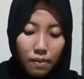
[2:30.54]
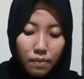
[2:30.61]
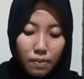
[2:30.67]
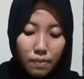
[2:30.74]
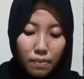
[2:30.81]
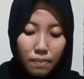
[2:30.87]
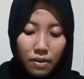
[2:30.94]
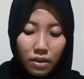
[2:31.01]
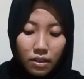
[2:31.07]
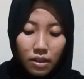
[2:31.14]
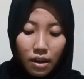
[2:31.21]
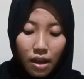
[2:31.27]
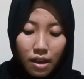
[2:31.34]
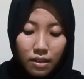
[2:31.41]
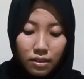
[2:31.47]
Remember
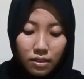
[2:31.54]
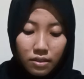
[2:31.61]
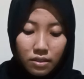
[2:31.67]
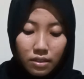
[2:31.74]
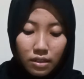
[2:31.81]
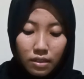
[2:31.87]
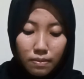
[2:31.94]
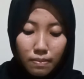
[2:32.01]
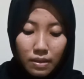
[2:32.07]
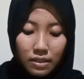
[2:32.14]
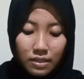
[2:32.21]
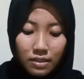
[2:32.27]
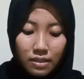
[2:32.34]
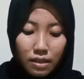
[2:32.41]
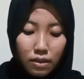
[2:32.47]
that understand
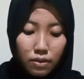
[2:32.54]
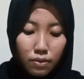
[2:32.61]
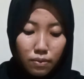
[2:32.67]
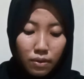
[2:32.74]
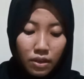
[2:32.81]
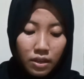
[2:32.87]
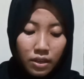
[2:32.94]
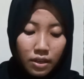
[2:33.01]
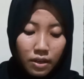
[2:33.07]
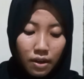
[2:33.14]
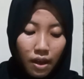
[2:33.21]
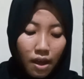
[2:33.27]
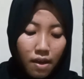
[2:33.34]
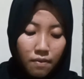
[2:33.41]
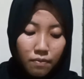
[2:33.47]
means that you hear
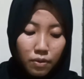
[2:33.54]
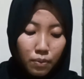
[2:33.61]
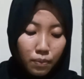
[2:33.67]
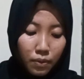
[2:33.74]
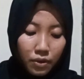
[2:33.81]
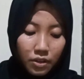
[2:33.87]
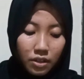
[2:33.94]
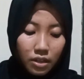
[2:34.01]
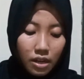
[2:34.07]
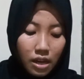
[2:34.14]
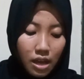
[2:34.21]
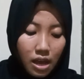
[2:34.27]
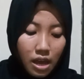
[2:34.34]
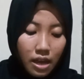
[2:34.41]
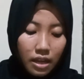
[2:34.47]
every word.
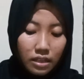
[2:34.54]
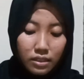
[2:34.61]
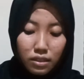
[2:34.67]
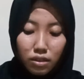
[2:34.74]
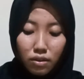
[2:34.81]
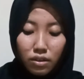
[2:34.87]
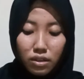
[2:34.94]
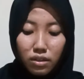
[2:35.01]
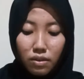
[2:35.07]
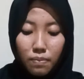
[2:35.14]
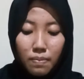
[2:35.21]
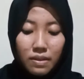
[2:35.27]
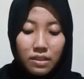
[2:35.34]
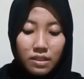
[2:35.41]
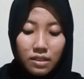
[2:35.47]
It's not enough,
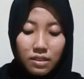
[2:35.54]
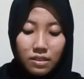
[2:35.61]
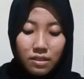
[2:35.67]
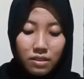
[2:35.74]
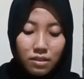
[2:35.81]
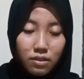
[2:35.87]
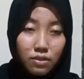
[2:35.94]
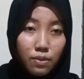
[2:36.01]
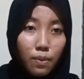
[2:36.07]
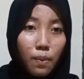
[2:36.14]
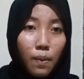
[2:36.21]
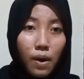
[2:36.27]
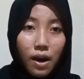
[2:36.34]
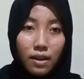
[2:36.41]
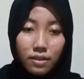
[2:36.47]
but
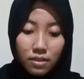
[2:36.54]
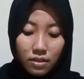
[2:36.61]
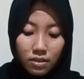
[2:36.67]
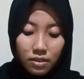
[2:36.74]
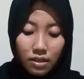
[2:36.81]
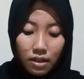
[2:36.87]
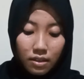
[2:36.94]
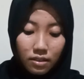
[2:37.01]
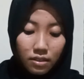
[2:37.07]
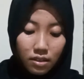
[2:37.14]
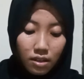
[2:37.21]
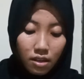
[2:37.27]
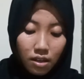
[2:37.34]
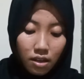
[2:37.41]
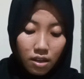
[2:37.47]
to understand
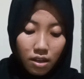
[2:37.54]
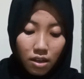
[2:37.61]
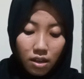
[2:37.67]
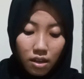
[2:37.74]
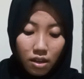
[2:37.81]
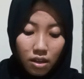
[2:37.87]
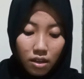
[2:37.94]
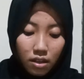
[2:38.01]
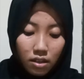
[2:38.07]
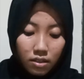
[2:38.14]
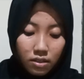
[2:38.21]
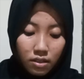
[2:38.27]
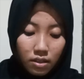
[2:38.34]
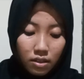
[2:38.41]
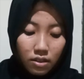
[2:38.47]

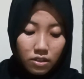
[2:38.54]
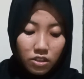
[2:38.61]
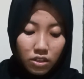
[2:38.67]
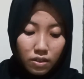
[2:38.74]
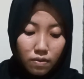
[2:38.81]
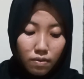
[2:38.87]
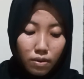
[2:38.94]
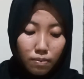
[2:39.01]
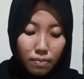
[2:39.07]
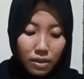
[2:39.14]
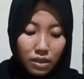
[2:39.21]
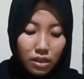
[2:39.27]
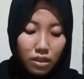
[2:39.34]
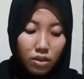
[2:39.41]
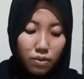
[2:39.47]
the general
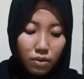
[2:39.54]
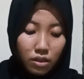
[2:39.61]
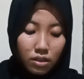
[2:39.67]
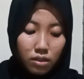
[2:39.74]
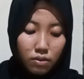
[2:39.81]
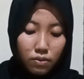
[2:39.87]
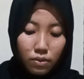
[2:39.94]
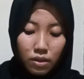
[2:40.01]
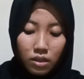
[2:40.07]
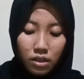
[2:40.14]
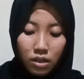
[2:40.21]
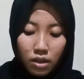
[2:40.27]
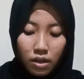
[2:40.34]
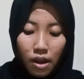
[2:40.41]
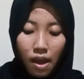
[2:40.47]
meaning, you need to
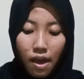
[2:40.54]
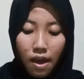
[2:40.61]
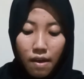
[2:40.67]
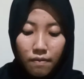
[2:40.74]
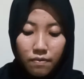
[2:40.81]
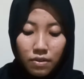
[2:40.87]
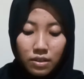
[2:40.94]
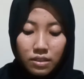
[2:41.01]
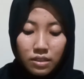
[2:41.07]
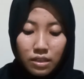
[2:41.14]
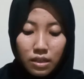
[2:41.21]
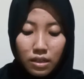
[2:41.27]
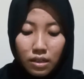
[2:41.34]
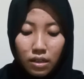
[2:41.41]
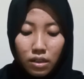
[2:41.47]
hear every
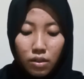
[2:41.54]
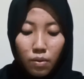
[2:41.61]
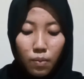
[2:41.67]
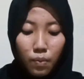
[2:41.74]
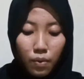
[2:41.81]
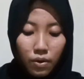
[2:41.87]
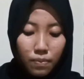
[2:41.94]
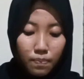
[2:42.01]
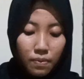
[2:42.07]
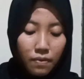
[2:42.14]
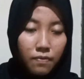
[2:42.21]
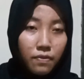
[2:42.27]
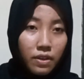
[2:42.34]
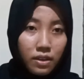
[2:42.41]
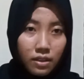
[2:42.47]
single word
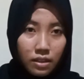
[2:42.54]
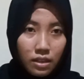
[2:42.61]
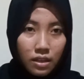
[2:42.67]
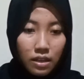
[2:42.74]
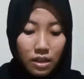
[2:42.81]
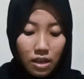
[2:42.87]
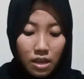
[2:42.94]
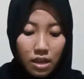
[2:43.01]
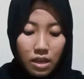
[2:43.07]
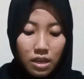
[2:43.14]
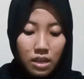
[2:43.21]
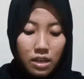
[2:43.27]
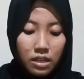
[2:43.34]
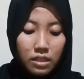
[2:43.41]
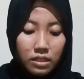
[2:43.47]
perfectly.
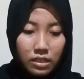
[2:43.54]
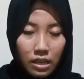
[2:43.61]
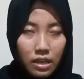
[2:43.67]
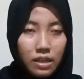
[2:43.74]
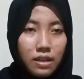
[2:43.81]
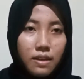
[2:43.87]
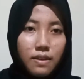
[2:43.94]
Take.